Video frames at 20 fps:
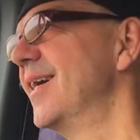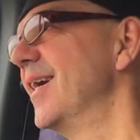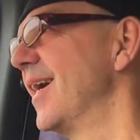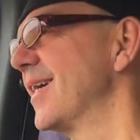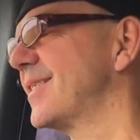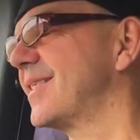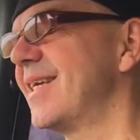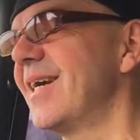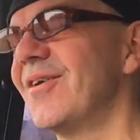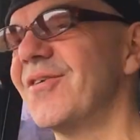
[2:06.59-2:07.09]
I
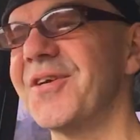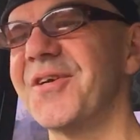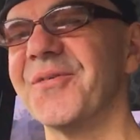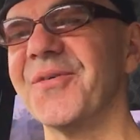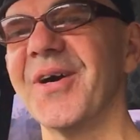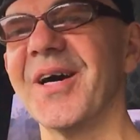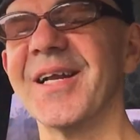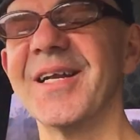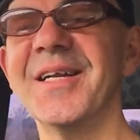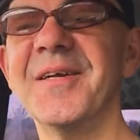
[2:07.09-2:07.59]
tell you
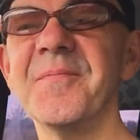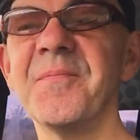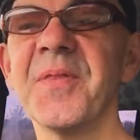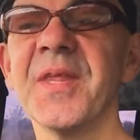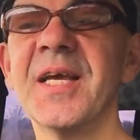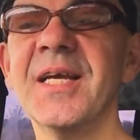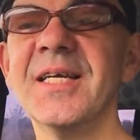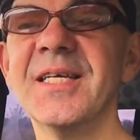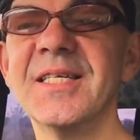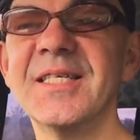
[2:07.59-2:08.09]
what,
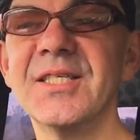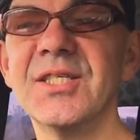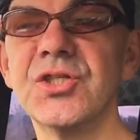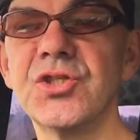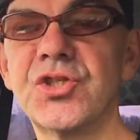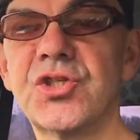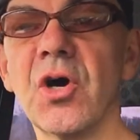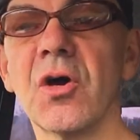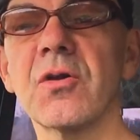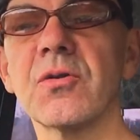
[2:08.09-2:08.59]

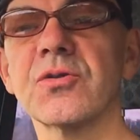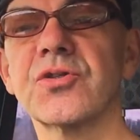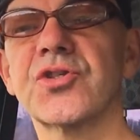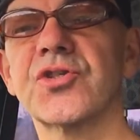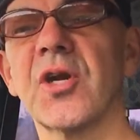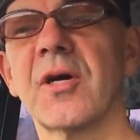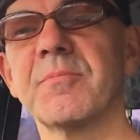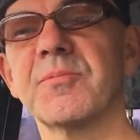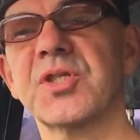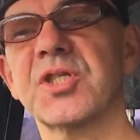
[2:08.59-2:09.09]
Donald
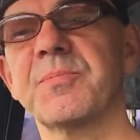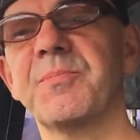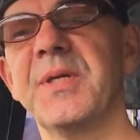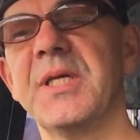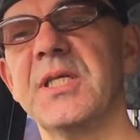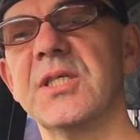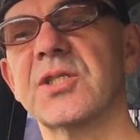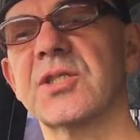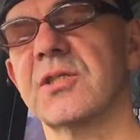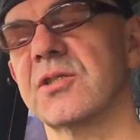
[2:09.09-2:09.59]
Trump's
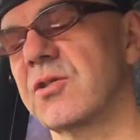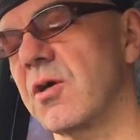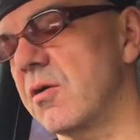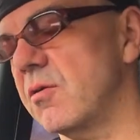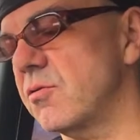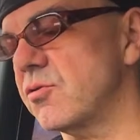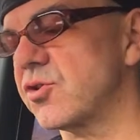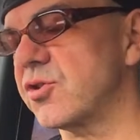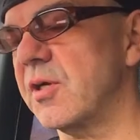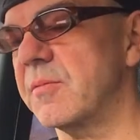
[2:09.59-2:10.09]
speech
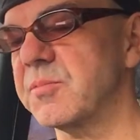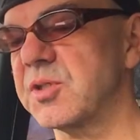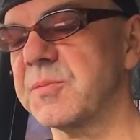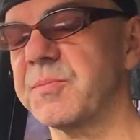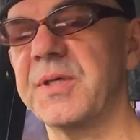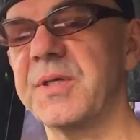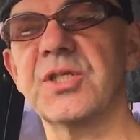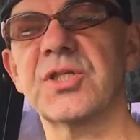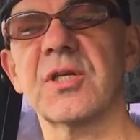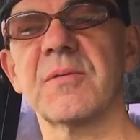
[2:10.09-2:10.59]

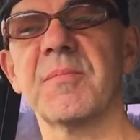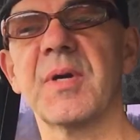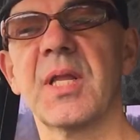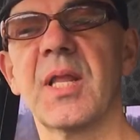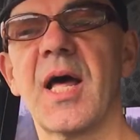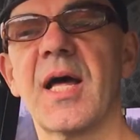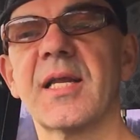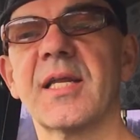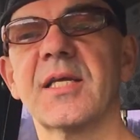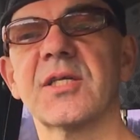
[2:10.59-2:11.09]
and
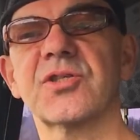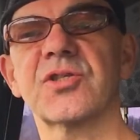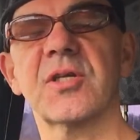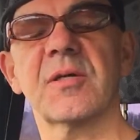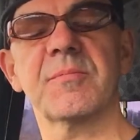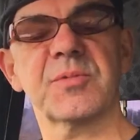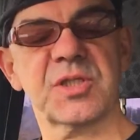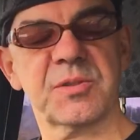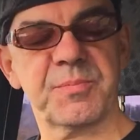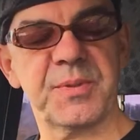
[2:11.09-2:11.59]
Melania
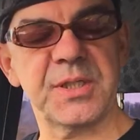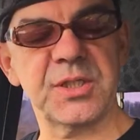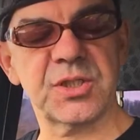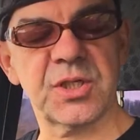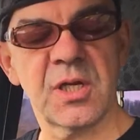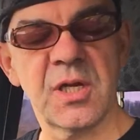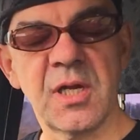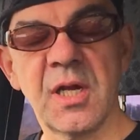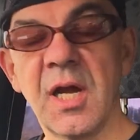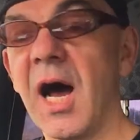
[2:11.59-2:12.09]
Trump's speech,